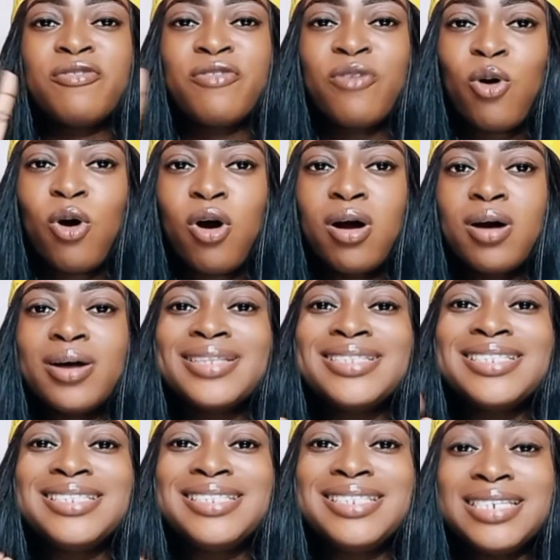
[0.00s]
Four
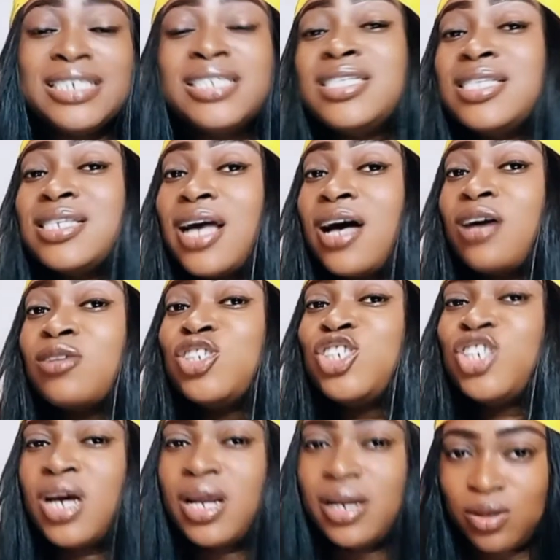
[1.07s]
digital
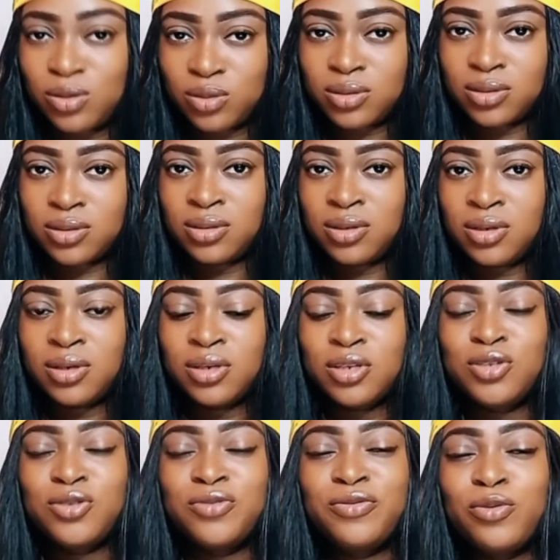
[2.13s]
channels
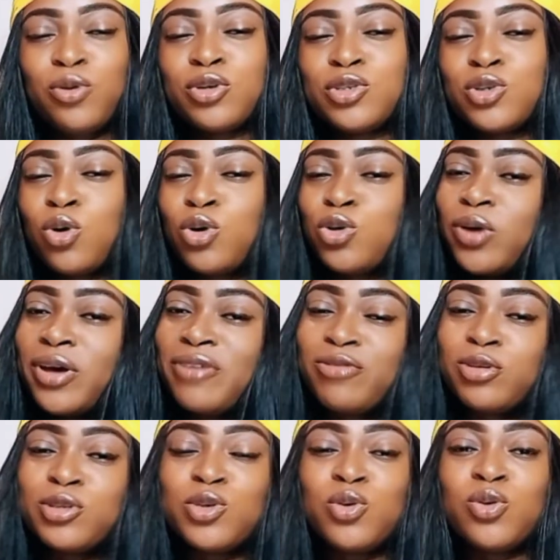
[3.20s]
to focus all your
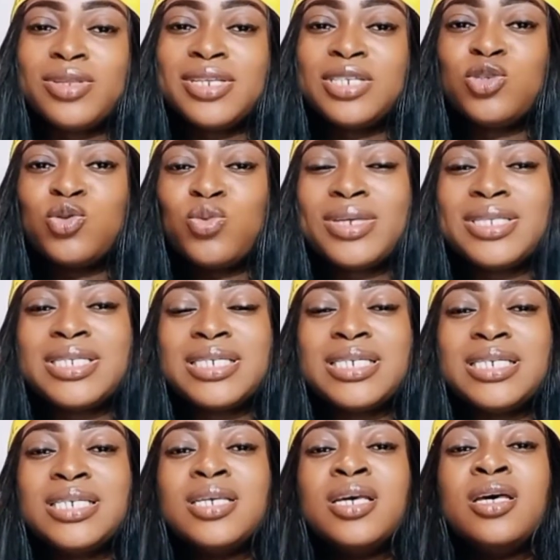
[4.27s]
efforts on in
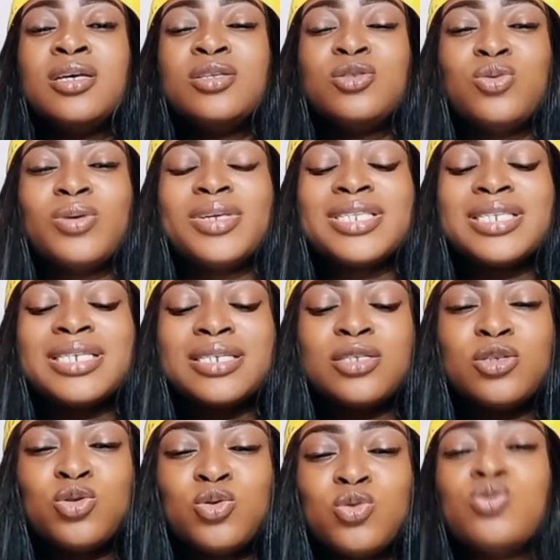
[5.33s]
twenty
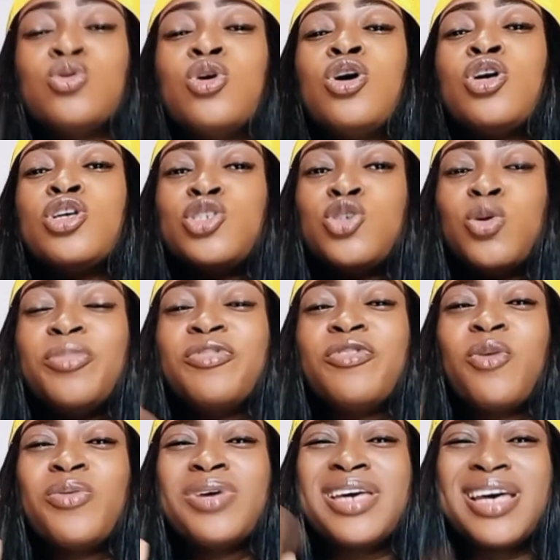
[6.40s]
twenty-two. So
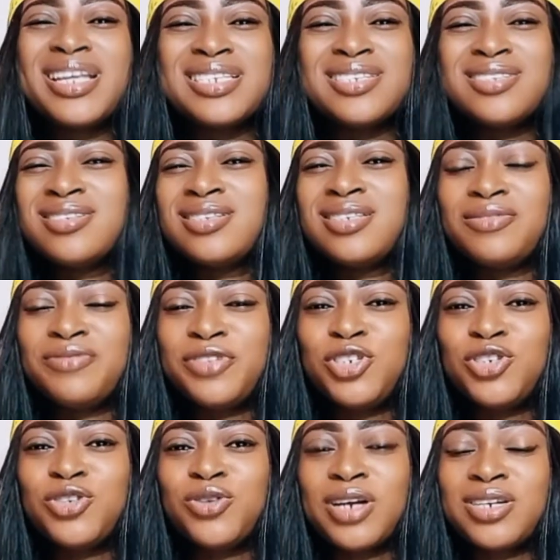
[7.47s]
before we get into this
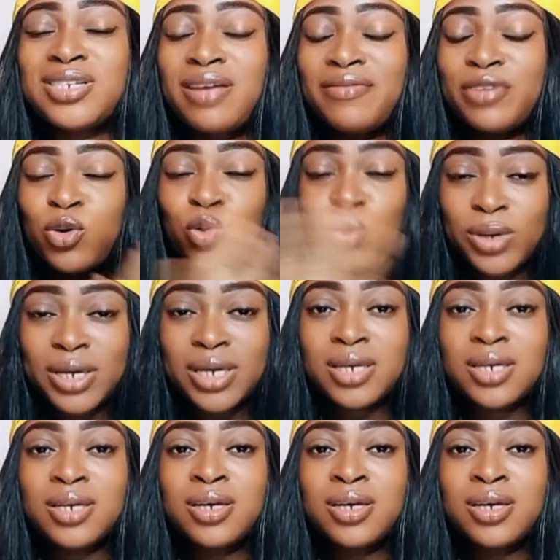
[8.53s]
video, I just have a quick